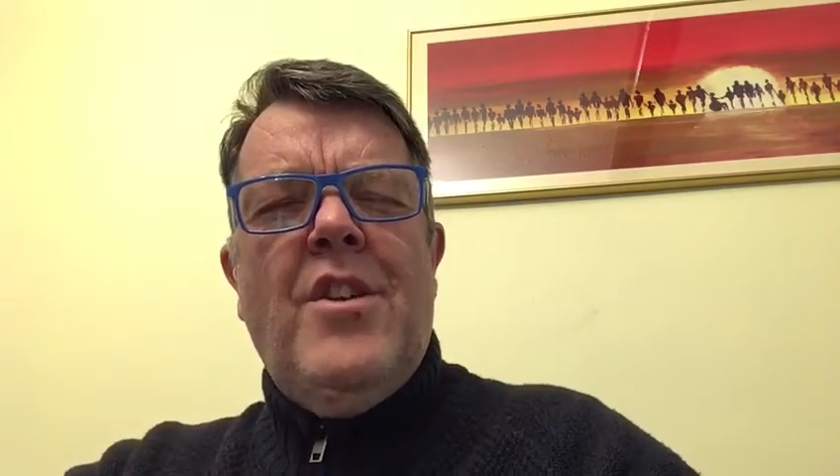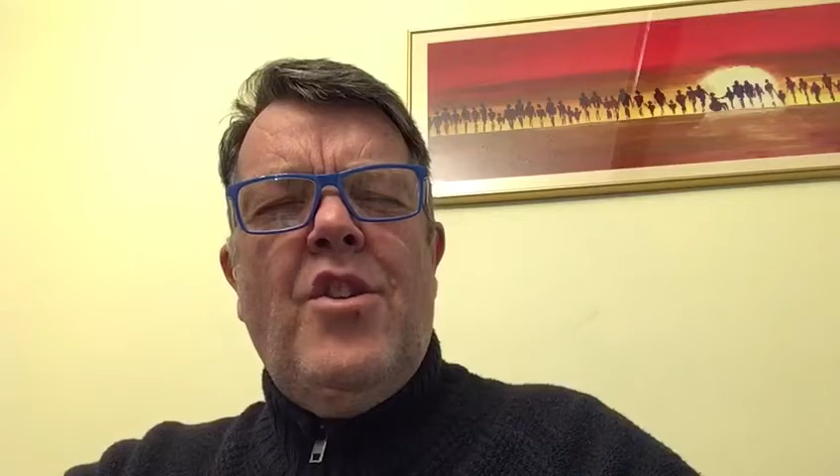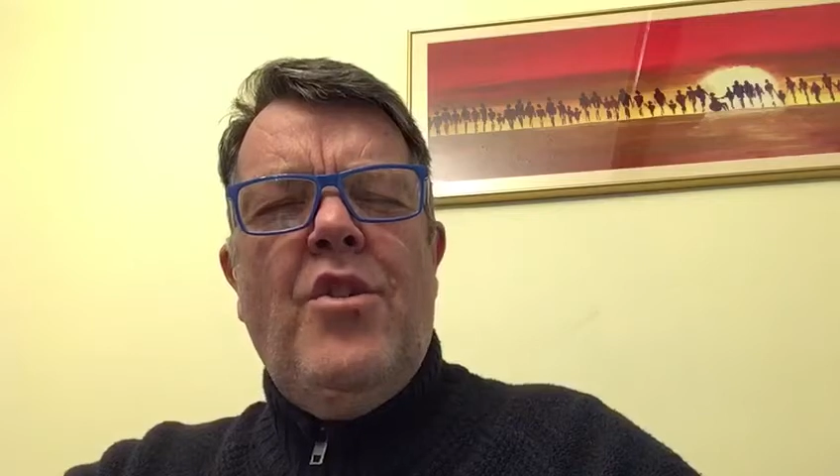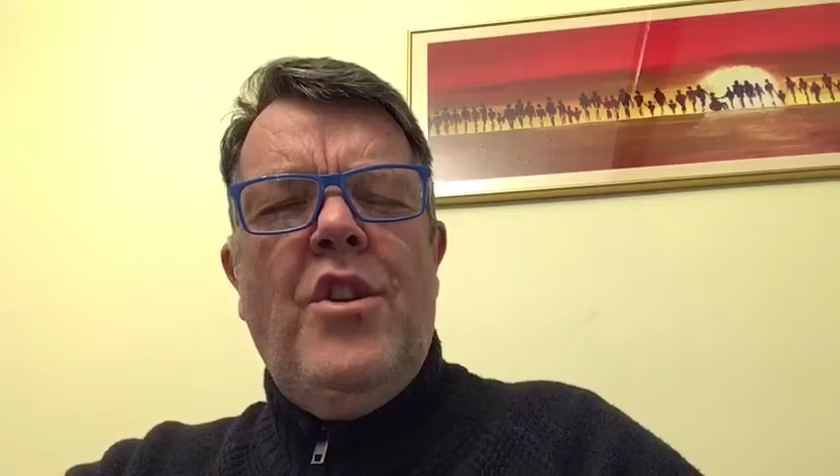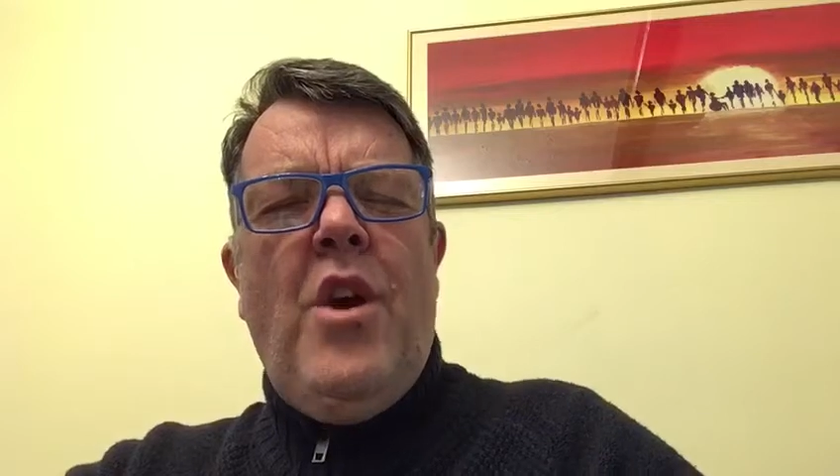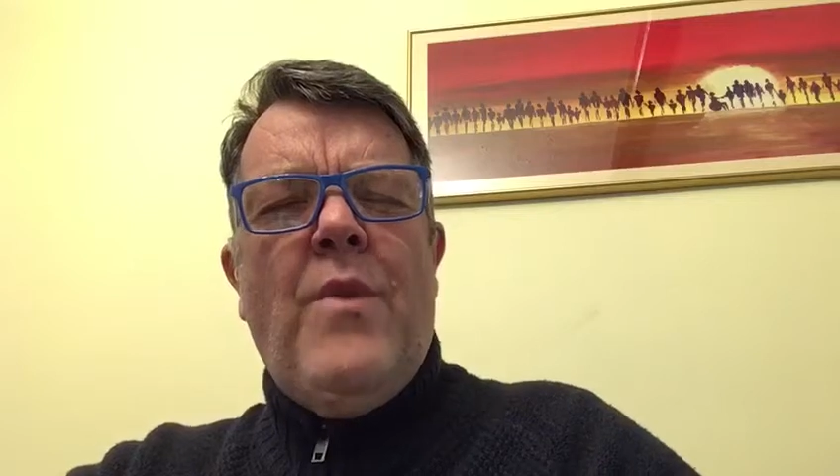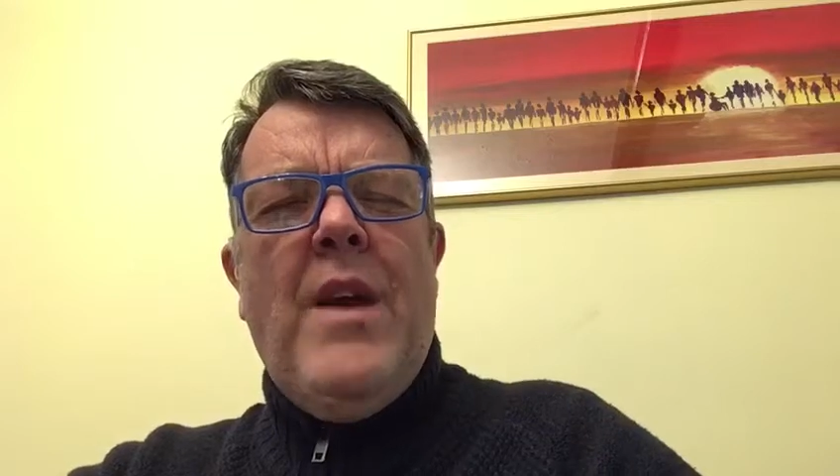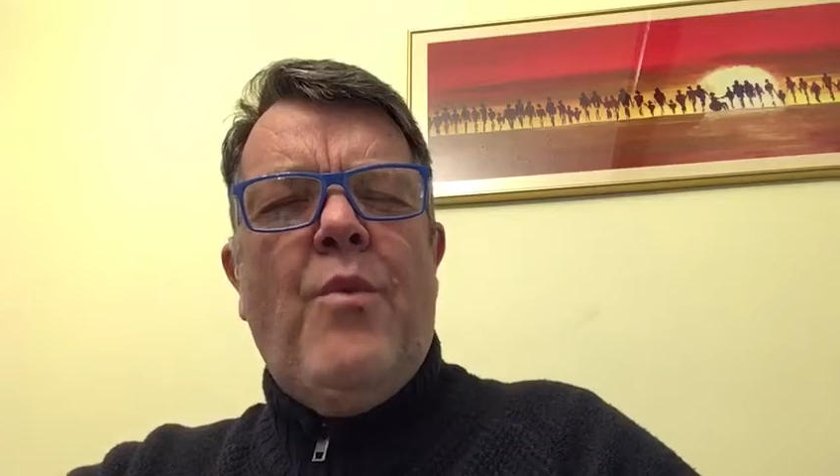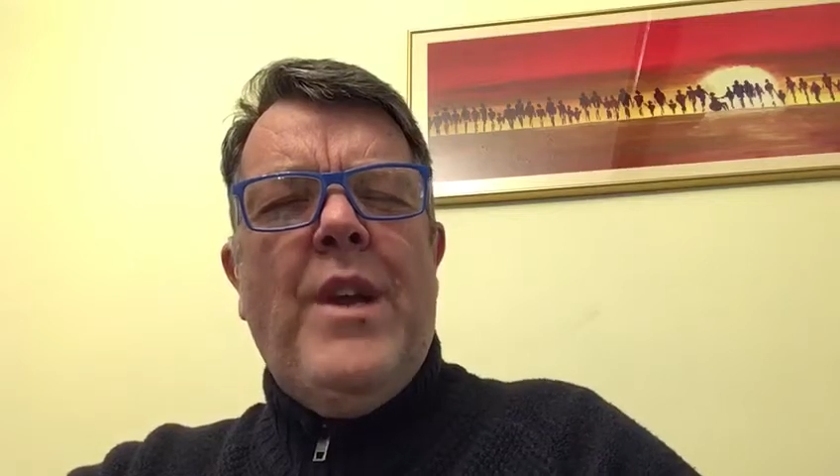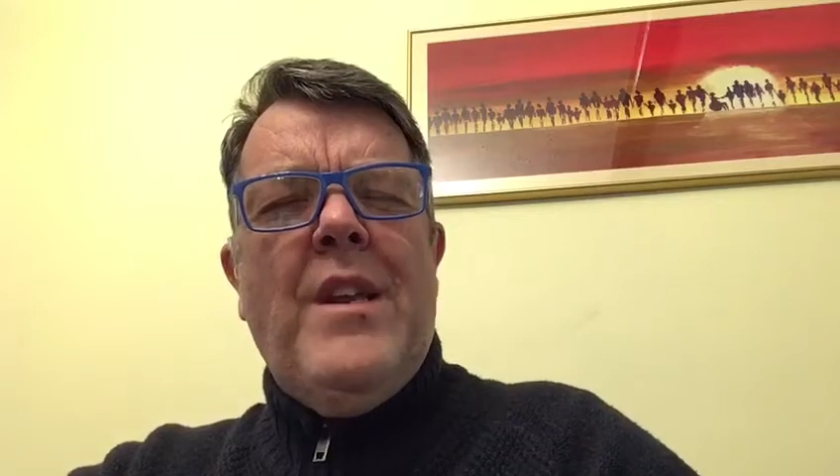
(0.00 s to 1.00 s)
You know our
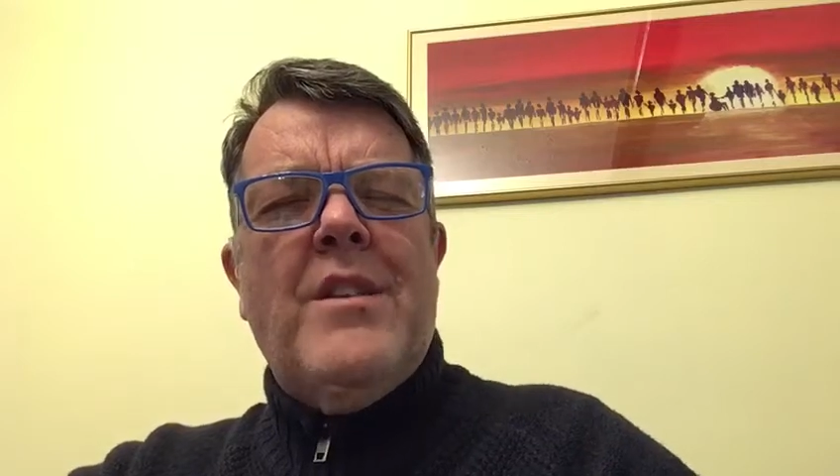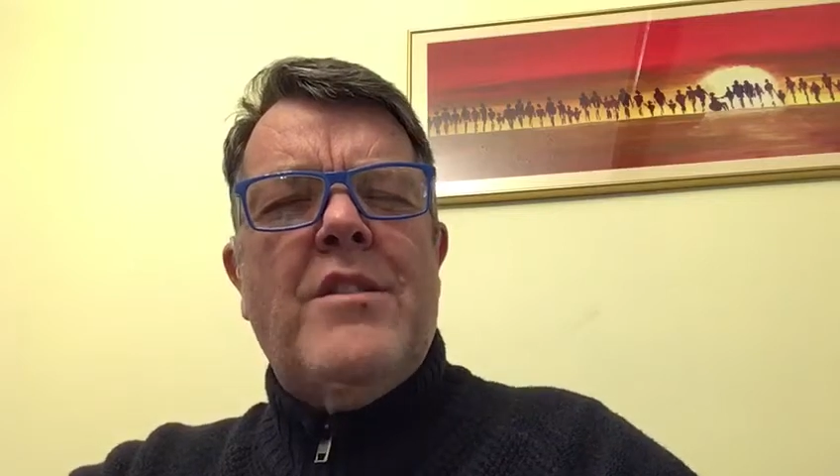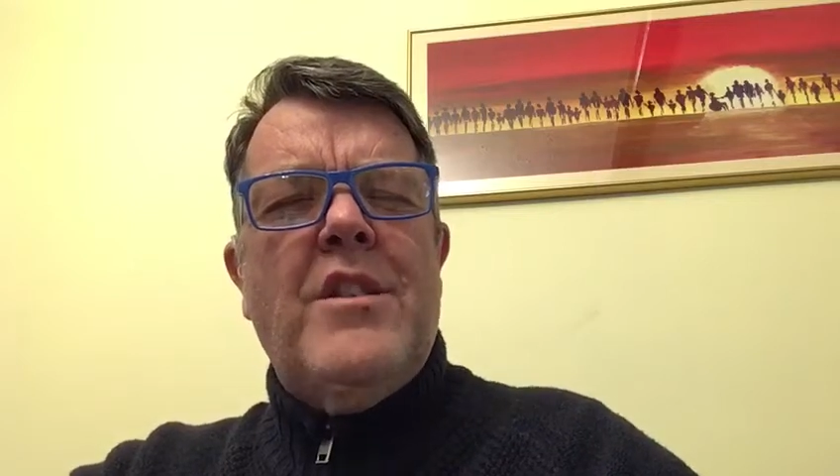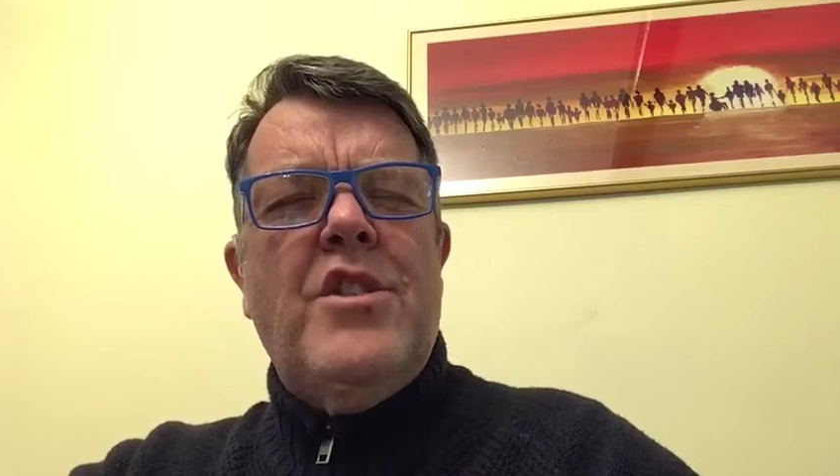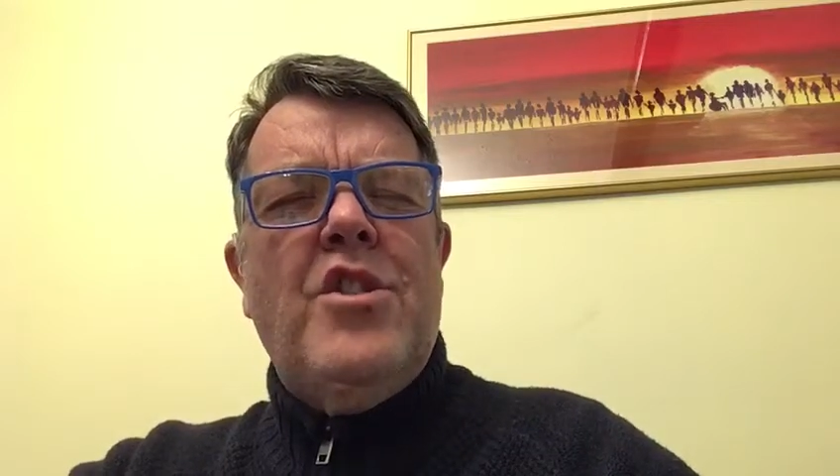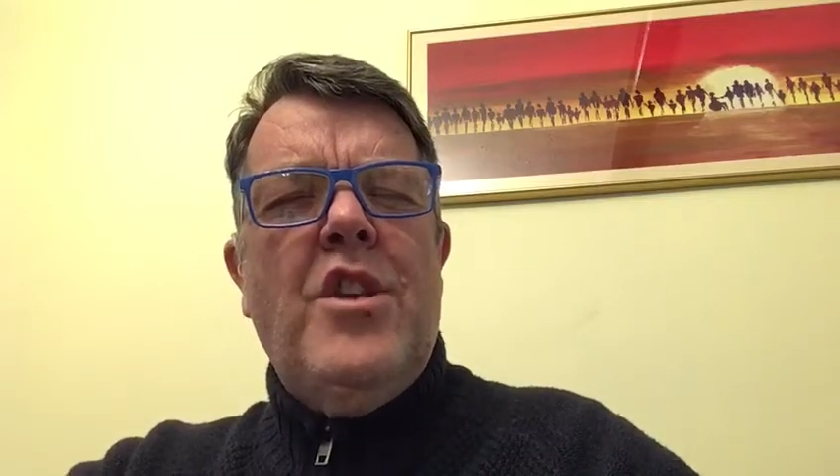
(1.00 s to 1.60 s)
weaknesses.